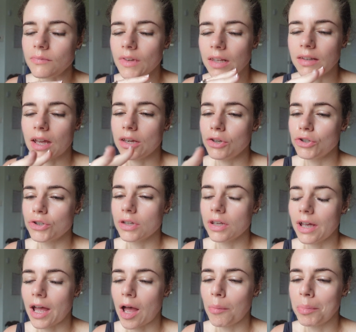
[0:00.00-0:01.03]
And that usually
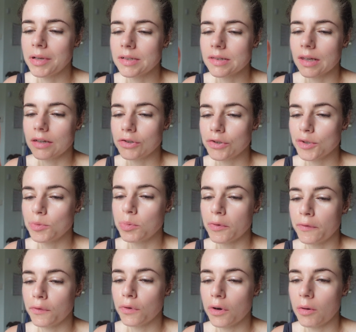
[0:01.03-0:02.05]
happens like just
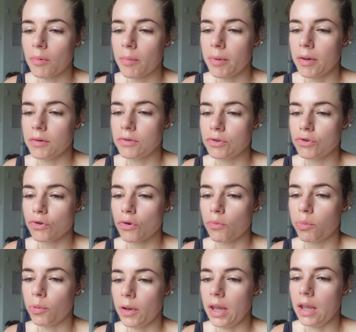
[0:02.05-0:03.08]
before I'm about to
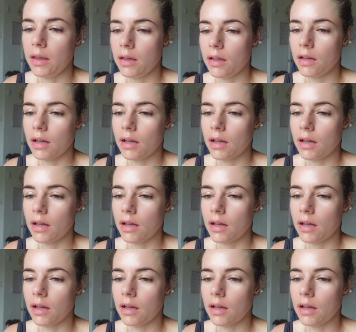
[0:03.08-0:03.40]
drop weight,